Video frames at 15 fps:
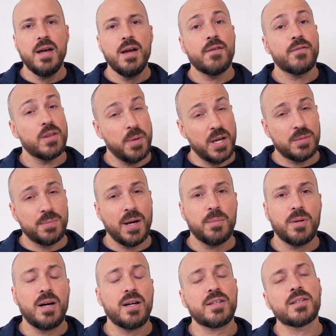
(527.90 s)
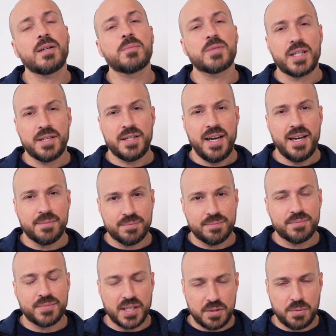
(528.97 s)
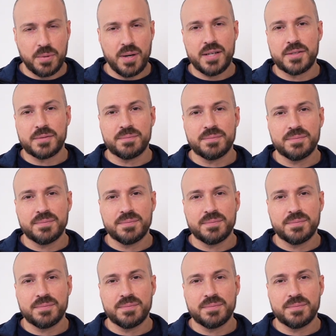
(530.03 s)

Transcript: For the Best Buy blog, I'm Teddy K. Thanks for watching.